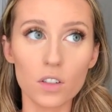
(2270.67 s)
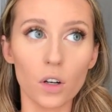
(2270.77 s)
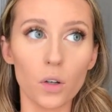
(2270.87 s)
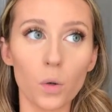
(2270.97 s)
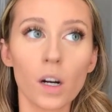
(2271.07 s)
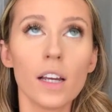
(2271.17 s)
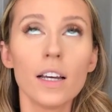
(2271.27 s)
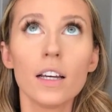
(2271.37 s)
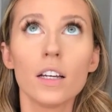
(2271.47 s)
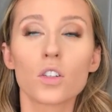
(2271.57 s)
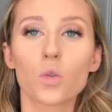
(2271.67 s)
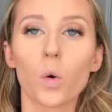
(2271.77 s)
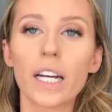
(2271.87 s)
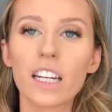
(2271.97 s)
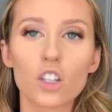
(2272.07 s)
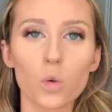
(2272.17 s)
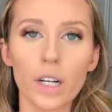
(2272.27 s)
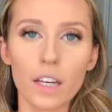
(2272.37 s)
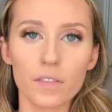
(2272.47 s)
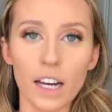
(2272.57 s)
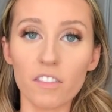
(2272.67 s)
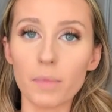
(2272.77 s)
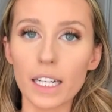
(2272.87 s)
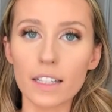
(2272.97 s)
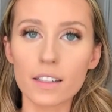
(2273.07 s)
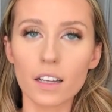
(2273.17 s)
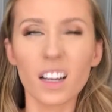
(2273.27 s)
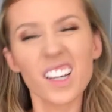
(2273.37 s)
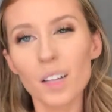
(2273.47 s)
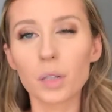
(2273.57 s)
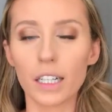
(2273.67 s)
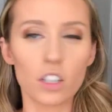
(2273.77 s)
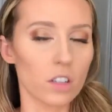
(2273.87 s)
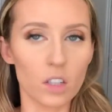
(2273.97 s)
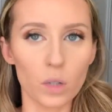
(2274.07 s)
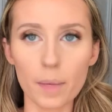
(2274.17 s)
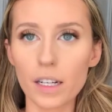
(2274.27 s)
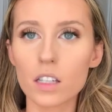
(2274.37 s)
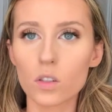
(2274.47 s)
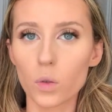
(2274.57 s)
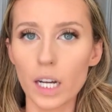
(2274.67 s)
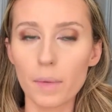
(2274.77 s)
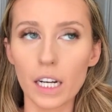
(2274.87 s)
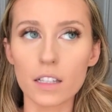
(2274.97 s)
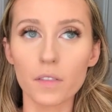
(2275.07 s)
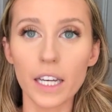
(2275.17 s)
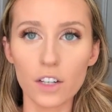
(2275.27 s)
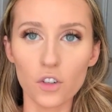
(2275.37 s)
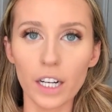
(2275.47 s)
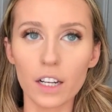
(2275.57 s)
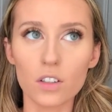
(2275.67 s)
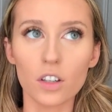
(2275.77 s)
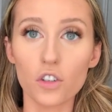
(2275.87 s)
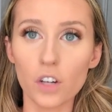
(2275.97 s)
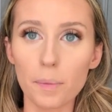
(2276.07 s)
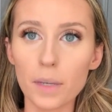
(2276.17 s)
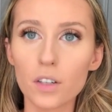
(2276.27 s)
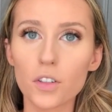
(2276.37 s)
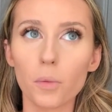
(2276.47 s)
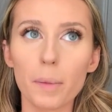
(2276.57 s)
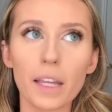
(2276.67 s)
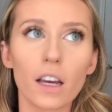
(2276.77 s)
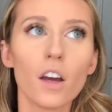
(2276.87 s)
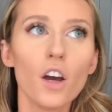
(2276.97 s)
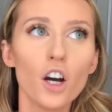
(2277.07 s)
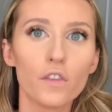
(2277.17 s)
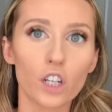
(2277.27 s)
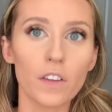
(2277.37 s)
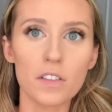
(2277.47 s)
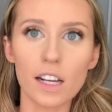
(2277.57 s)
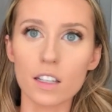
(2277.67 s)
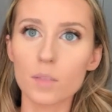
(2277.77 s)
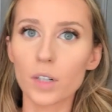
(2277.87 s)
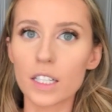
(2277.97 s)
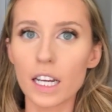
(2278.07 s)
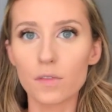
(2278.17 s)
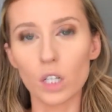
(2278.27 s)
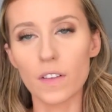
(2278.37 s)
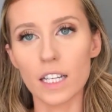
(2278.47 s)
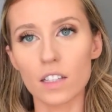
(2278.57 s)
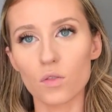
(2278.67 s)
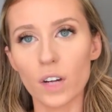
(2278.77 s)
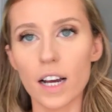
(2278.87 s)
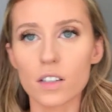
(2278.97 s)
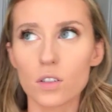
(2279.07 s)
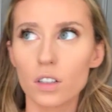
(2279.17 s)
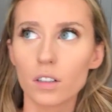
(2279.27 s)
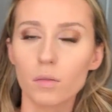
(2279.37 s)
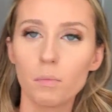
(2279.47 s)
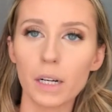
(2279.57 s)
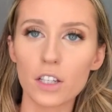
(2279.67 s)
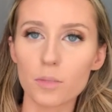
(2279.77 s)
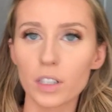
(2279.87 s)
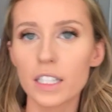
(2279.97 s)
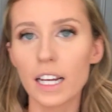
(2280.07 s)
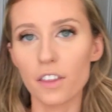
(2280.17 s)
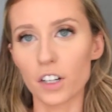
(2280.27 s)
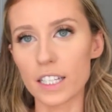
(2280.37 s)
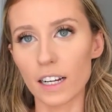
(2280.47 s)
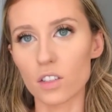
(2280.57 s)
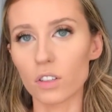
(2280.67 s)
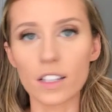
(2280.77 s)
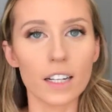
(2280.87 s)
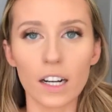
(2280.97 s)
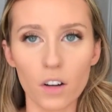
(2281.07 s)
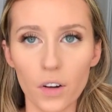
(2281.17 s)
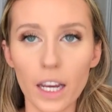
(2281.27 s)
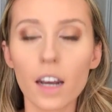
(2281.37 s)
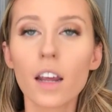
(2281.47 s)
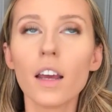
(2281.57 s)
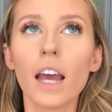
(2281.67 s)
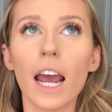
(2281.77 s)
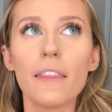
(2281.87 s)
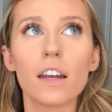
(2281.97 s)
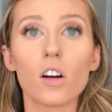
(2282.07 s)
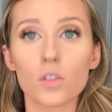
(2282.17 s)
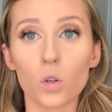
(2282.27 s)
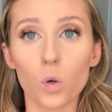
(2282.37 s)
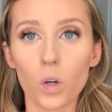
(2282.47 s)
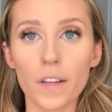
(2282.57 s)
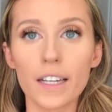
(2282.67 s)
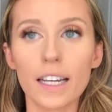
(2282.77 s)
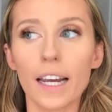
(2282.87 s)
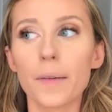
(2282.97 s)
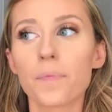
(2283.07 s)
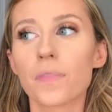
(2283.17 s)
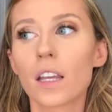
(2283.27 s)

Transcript: So 20 to 25 minutes, eh, probably just like 20 minutes, 20 minutes of HIIT trainings on the treadmill. So maybe like 45 seconds sprinting, 45 seconds rest or minute sprinting, 30 seconds rest, I don't know yet. And then also core that day.